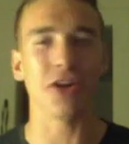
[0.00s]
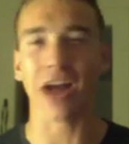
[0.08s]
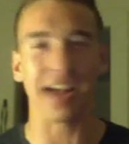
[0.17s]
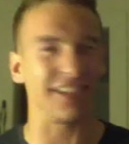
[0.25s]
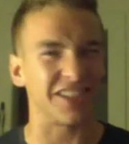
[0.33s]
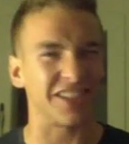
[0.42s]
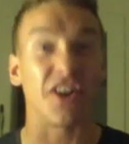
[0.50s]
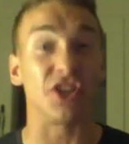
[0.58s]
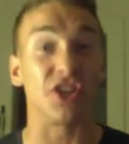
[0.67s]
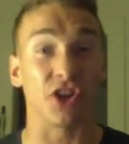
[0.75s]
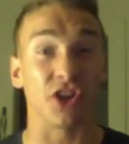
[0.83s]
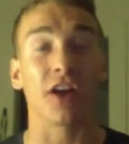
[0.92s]
just very
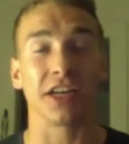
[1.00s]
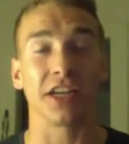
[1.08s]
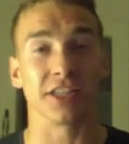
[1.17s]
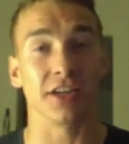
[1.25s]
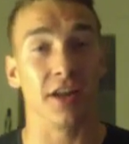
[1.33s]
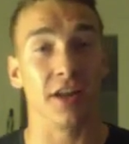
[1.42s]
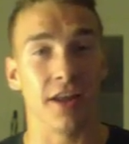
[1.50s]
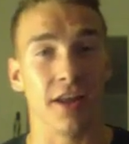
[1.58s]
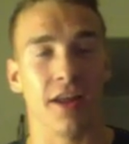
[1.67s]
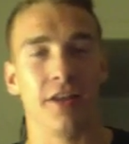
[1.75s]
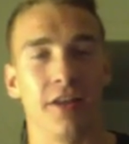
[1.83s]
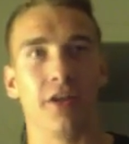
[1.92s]
sharkish
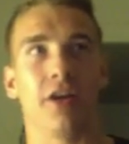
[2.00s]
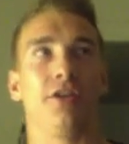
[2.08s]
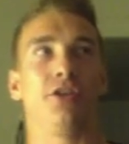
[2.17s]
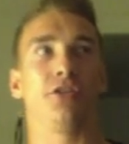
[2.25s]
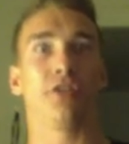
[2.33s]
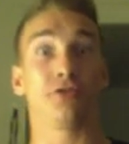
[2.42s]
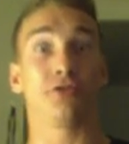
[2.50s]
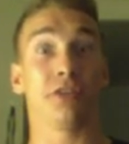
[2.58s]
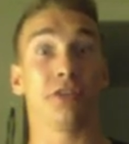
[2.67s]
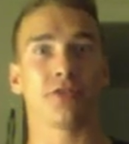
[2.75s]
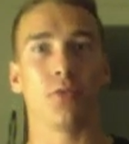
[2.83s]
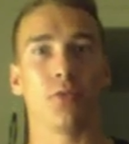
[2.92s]
in the
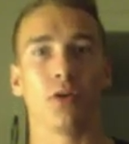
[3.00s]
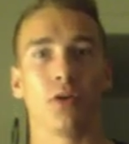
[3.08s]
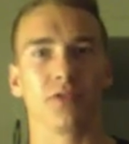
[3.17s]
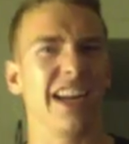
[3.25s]
traditional world, right?